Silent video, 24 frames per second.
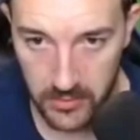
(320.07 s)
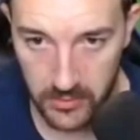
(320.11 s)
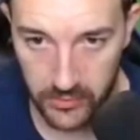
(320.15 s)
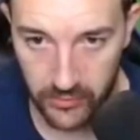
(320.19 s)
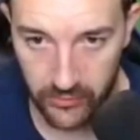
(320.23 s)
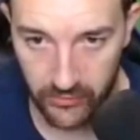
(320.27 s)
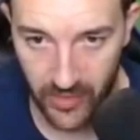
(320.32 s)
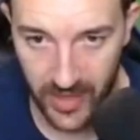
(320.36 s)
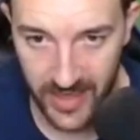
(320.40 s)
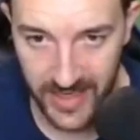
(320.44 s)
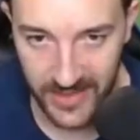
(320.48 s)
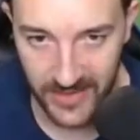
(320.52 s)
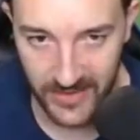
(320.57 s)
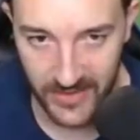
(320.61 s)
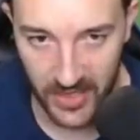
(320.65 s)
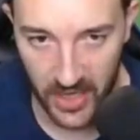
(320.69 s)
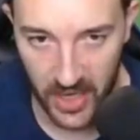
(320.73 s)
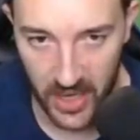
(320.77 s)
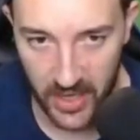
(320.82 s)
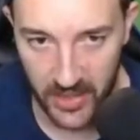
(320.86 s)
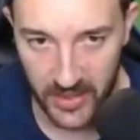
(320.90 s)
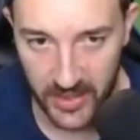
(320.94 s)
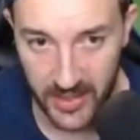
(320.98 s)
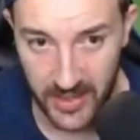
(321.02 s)
Great
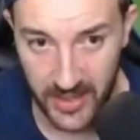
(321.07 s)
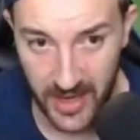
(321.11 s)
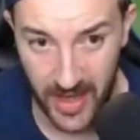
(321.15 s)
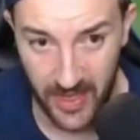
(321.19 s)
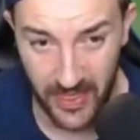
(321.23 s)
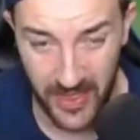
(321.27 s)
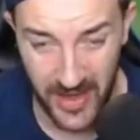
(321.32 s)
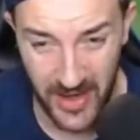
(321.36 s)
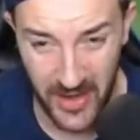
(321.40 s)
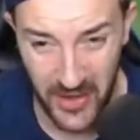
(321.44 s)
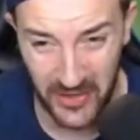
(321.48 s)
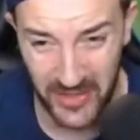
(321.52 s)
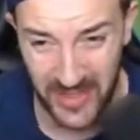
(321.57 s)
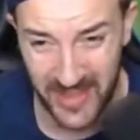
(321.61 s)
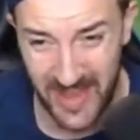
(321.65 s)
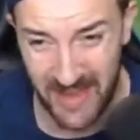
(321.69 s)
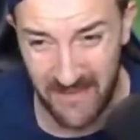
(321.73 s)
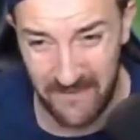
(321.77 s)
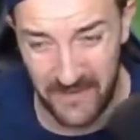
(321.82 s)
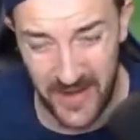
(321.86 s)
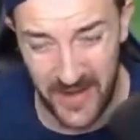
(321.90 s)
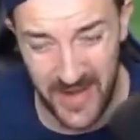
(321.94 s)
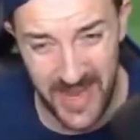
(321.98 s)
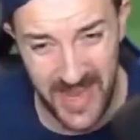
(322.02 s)
turning. And then look at that
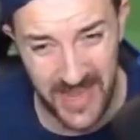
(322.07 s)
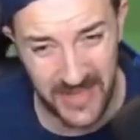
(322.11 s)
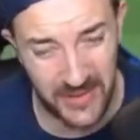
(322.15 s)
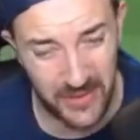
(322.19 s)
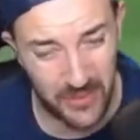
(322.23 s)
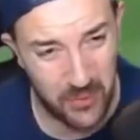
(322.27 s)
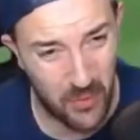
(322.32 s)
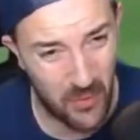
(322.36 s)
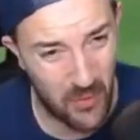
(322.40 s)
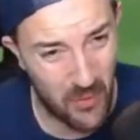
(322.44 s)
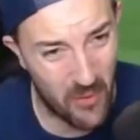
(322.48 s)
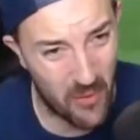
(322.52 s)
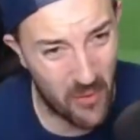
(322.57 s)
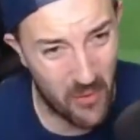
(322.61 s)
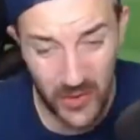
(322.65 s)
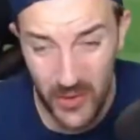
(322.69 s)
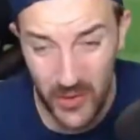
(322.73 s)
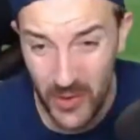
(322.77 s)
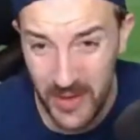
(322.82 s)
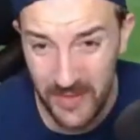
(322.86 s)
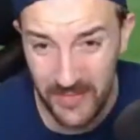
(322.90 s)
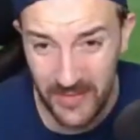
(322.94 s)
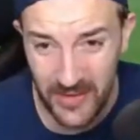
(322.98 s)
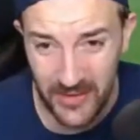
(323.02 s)
finesse. Woo,
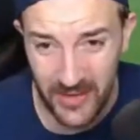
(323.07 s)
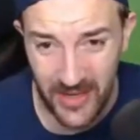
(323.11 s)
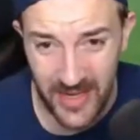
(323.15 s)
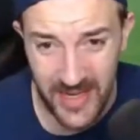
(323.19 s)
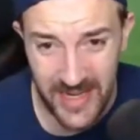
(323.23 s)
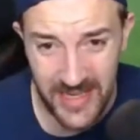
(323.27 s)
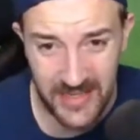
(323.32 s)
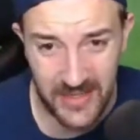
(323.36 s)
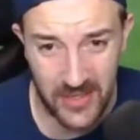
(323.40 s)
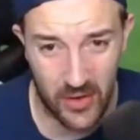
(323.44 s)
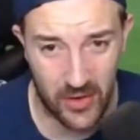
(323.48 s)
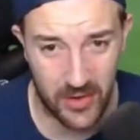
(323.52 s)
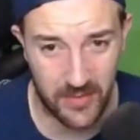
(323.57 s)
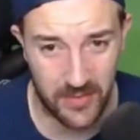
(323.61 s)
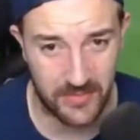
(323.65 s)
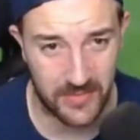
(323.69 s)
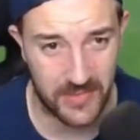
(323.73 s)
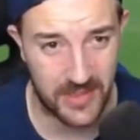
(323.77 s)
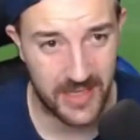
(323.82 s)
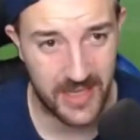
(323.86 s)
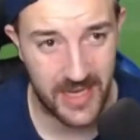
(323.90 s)
not even green timed.